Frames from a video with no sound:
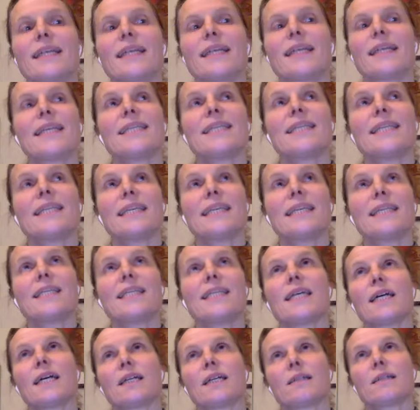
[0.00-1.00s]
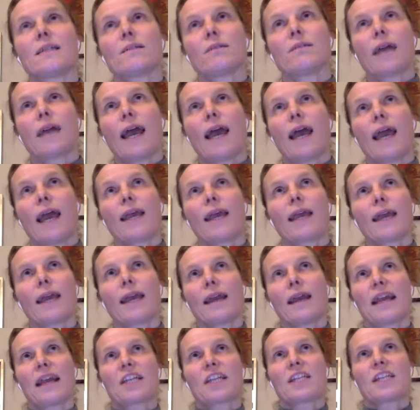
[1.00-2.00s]
And I think it's easier I
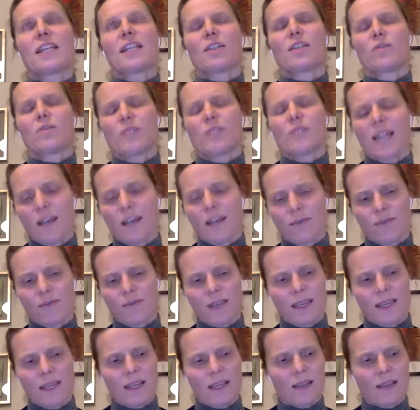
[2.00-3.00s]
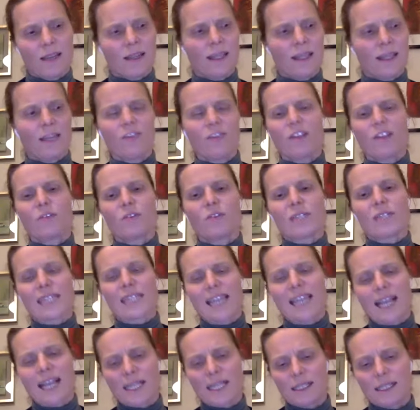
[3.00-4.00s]
actually don't have in the individual
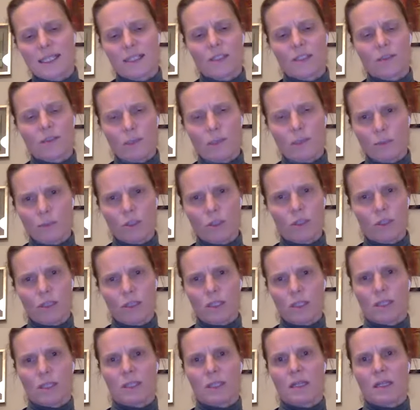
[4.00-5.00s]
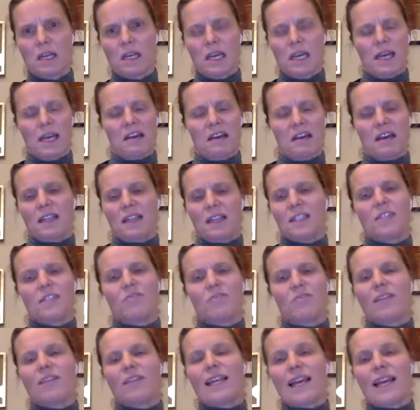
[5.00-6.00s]
class descriptions. I
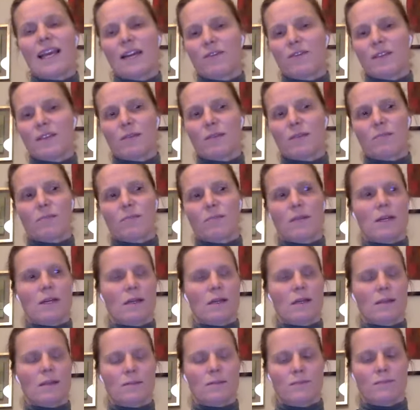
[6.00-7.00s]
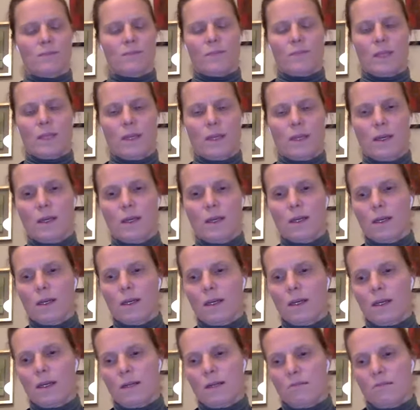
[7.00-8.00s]
didn't really have them
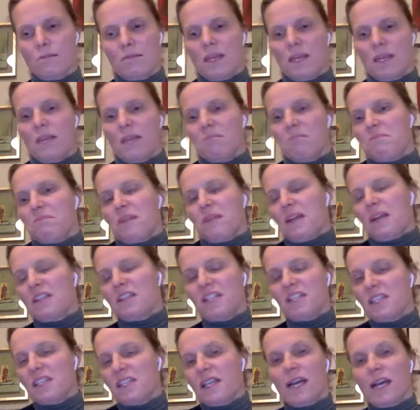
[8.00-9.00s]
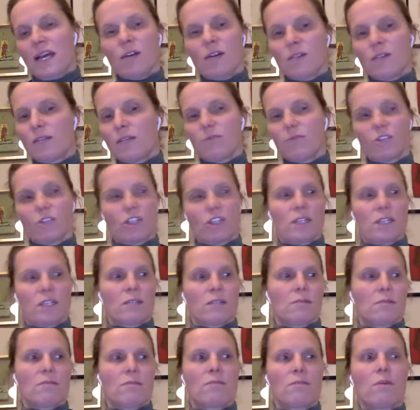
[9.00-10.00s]
until now. They were
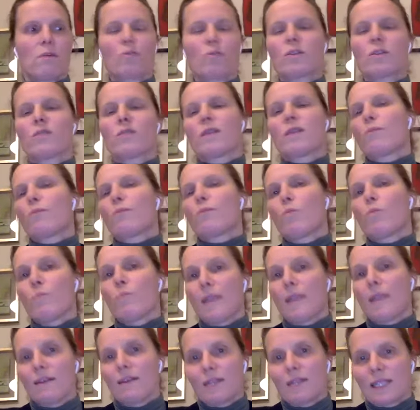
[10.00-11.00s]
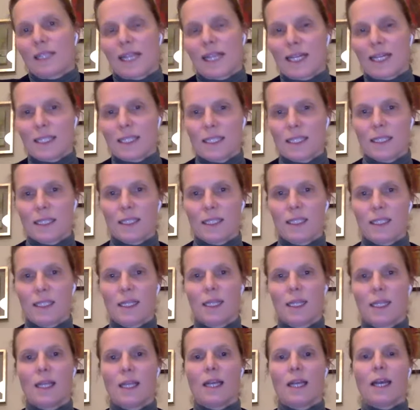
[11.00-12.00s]
just, most of them, open level classes,
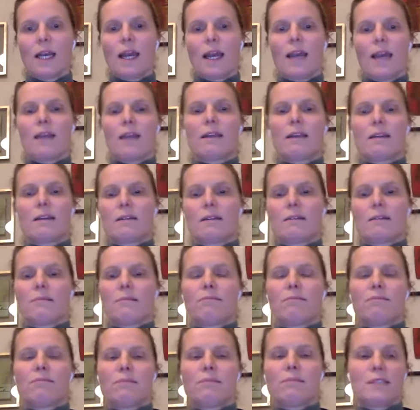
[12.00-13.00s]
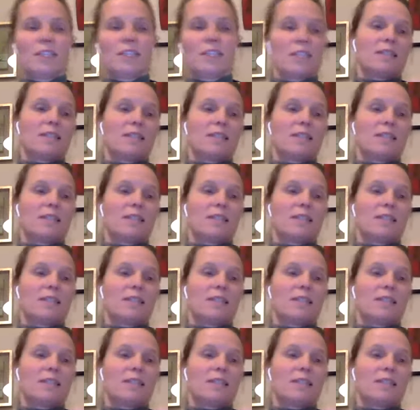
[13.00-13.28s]
and it just